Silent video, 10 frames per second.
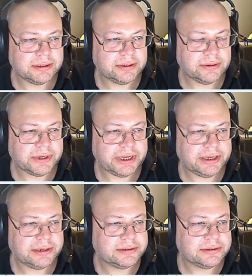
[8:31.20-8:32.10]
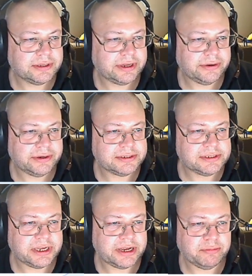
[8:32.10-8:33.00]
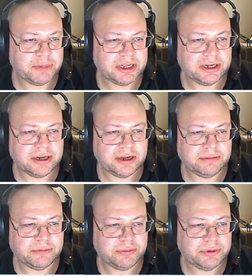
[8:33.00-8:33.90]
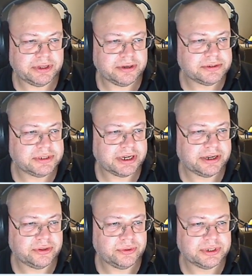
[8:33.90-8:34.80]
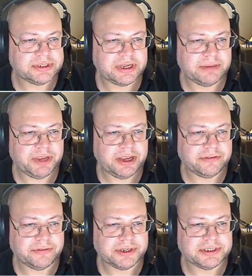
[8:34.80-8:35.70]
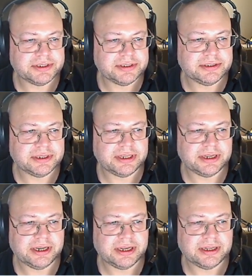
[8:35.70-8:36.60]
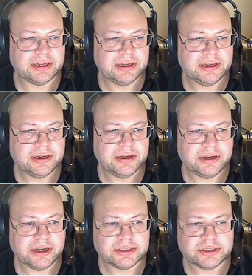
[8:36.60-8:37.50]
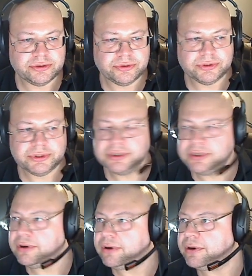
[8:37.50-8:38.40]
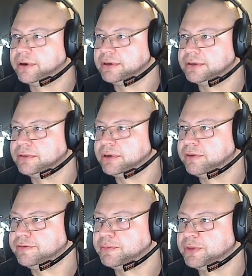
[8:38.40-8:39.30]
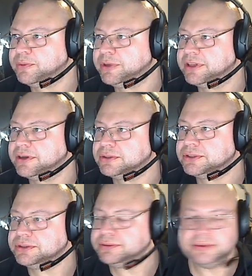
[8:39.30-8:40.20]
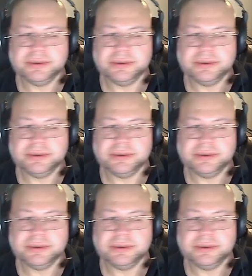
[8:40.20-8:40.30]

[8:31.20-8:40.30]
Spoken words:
Okay, so now you can see I have made a line between those, and I can do the same here, for instance, and then I can extrude or do a loft between those two,